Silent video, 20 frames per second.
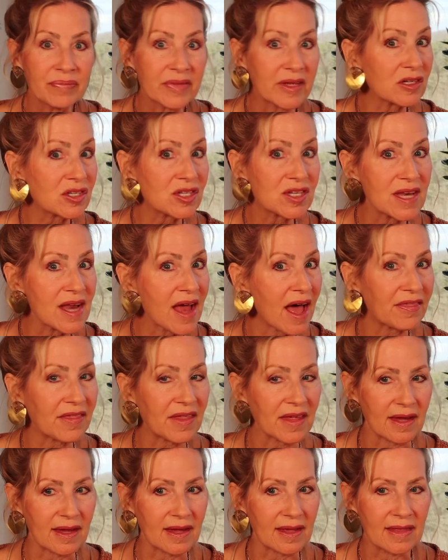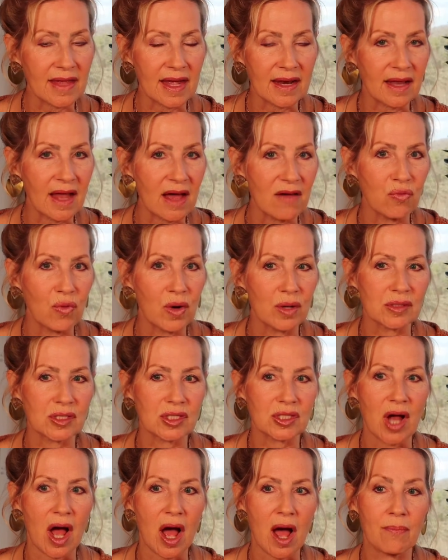There's nothing that love won't
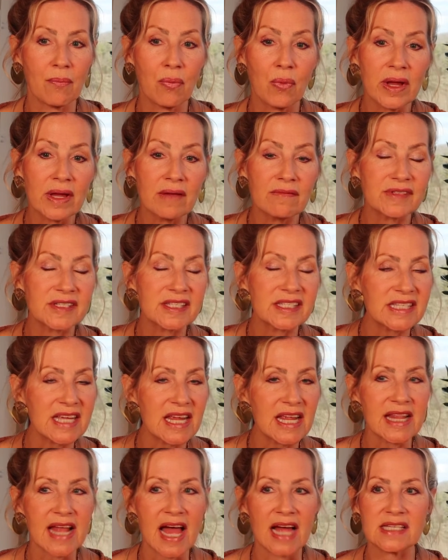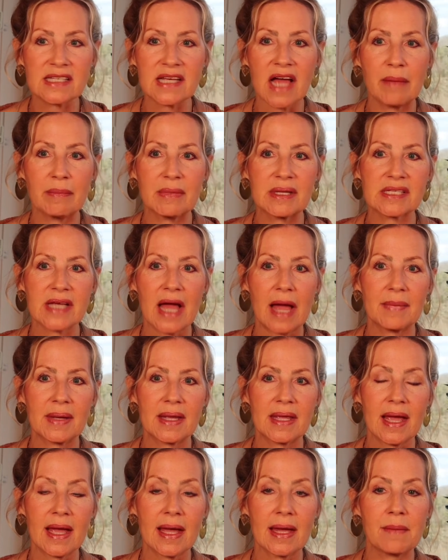stop. We've seen that time and time
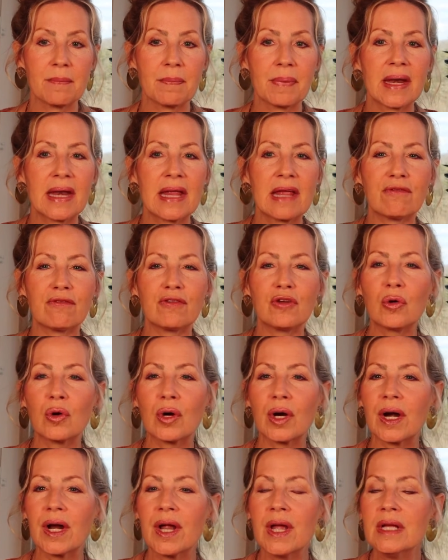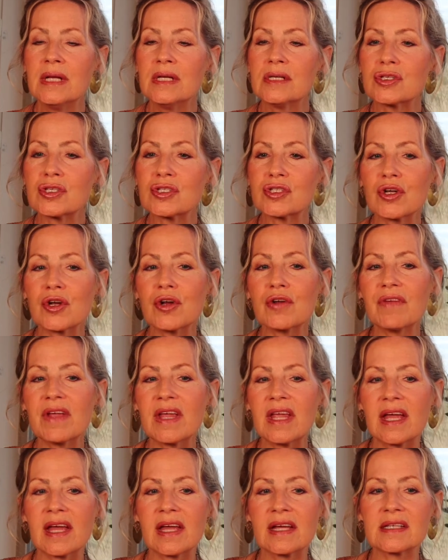again. But if you're
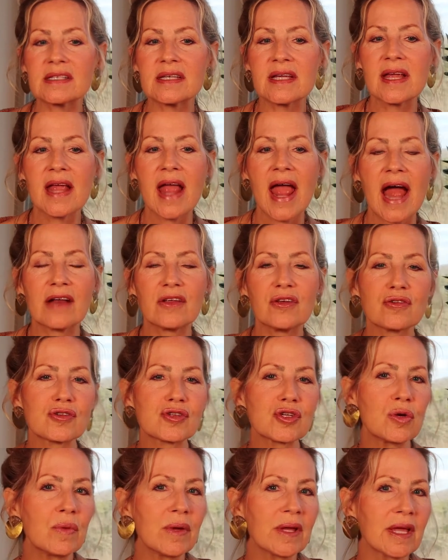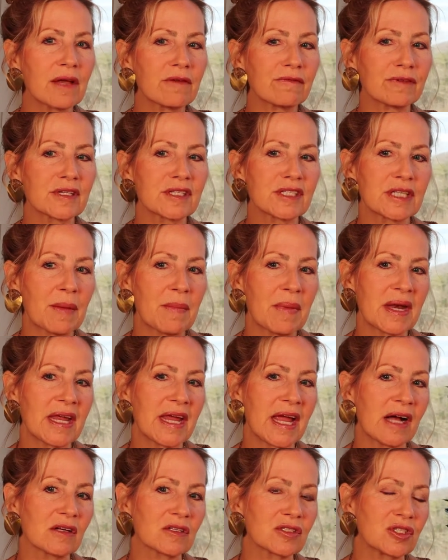serving it and you're doing it for
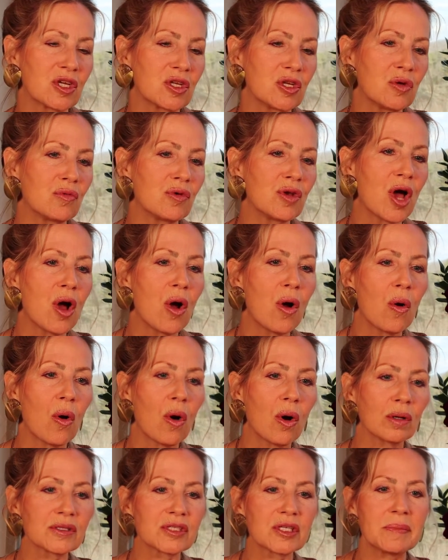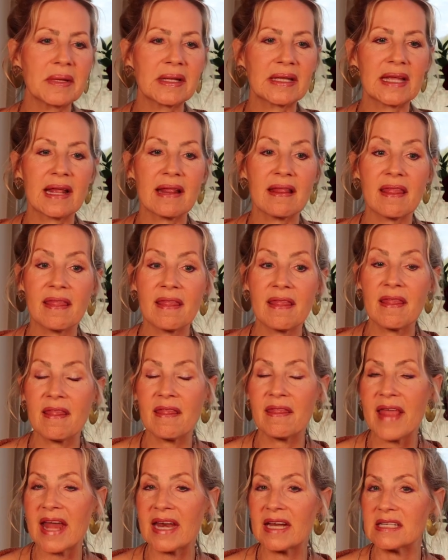somebody else and you know ultimately
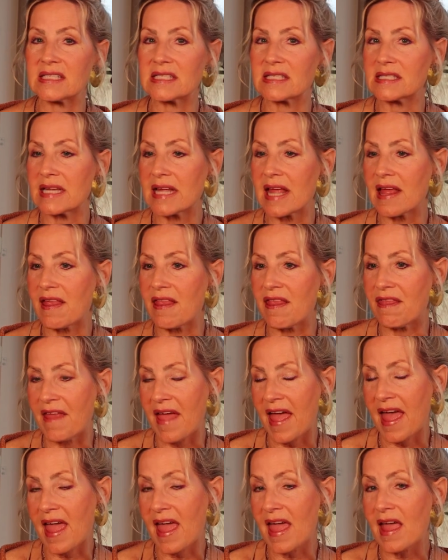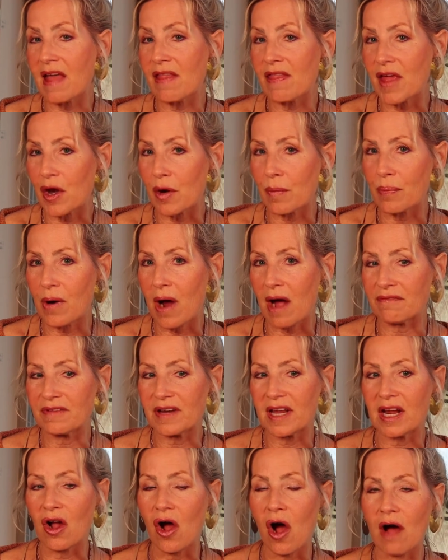that it's they that are
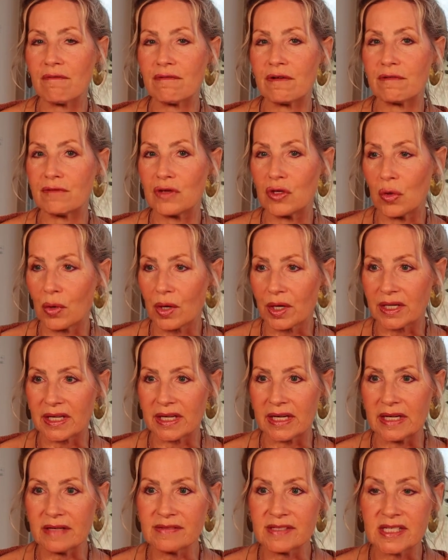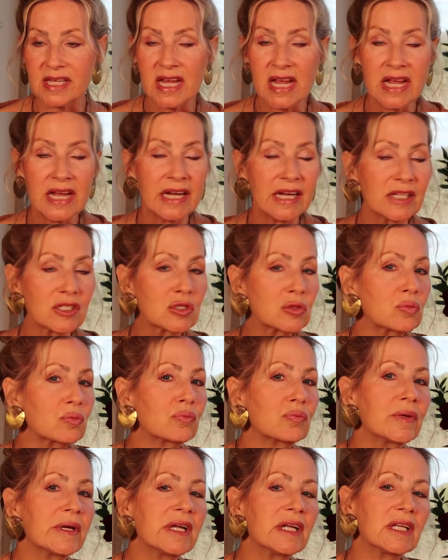profiting off of your gifts, it's
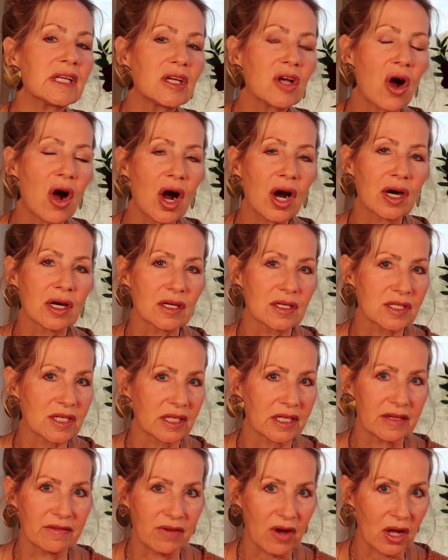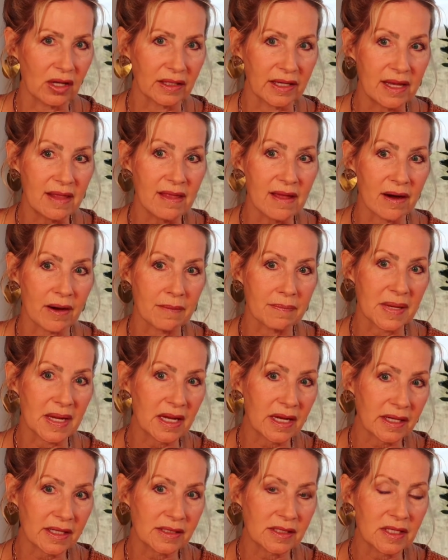really hard to live all in there
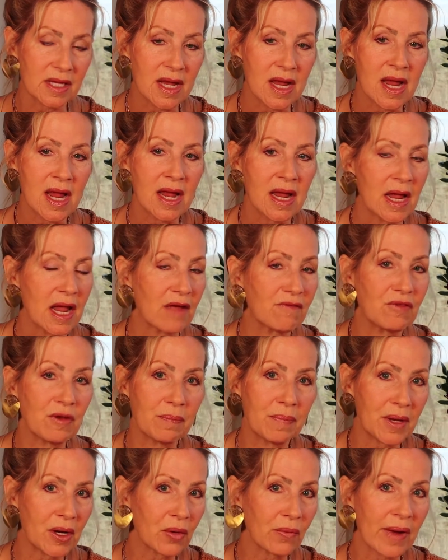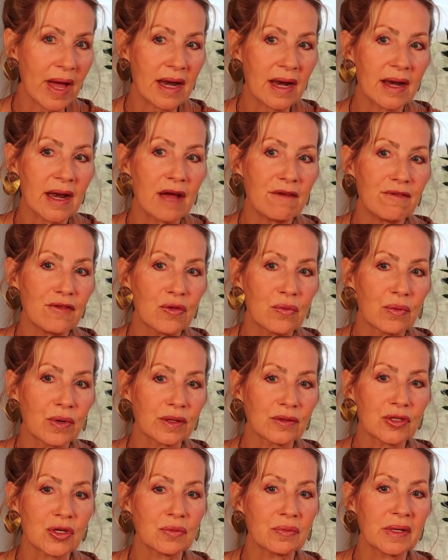because if you've been around enough in the
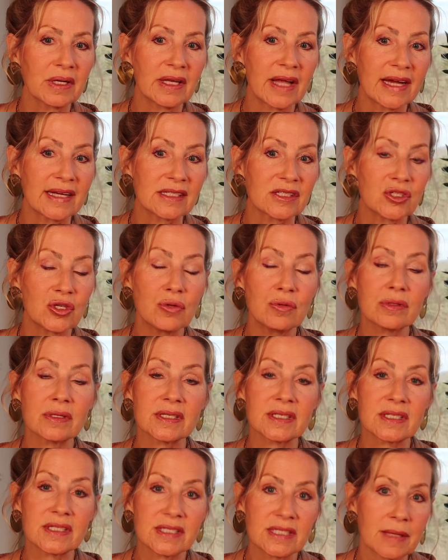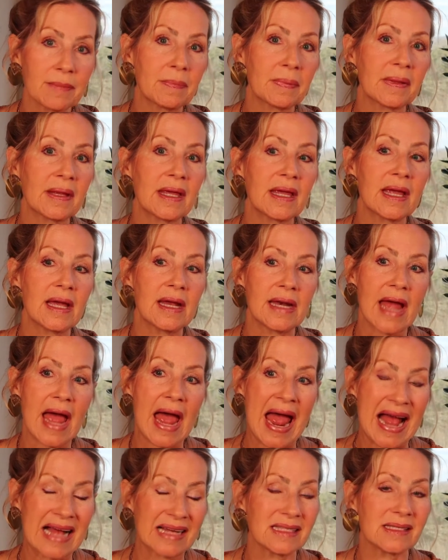world, you realize you are simply an
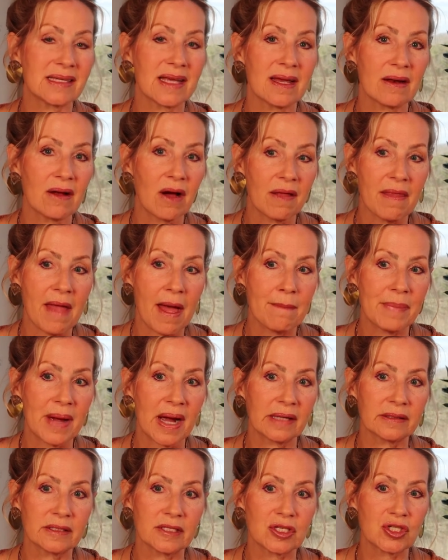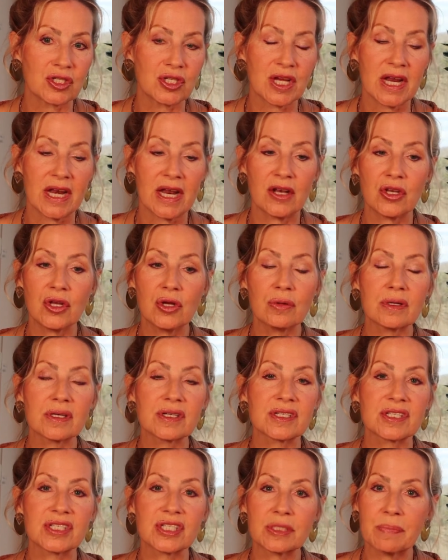asset on that balance sheet and you are
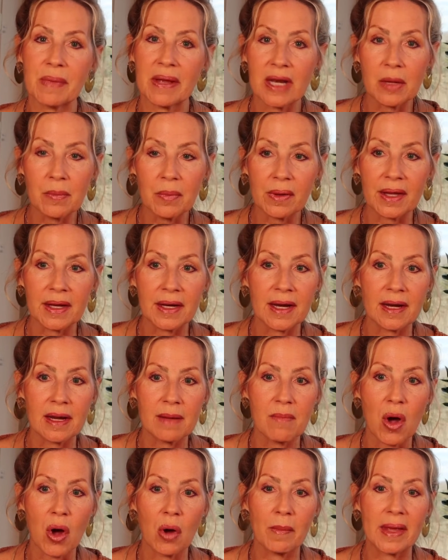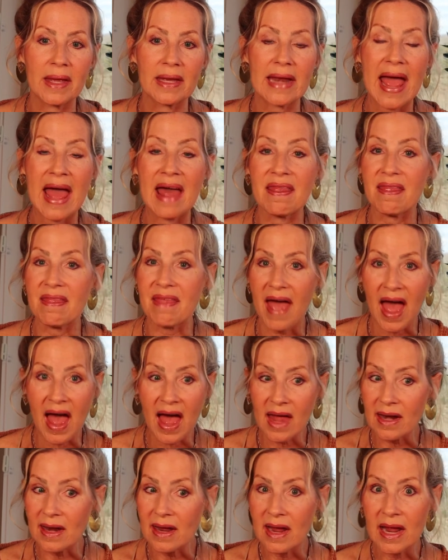dispendable at any moment. And
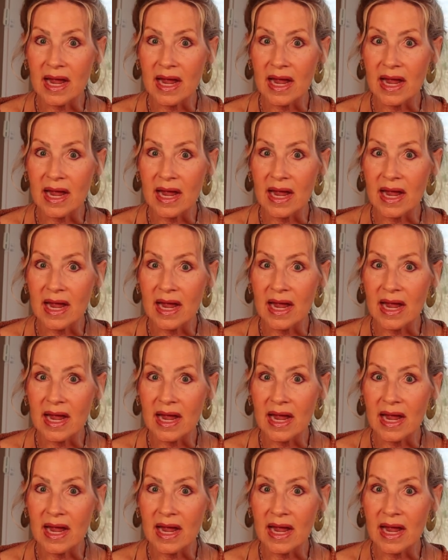that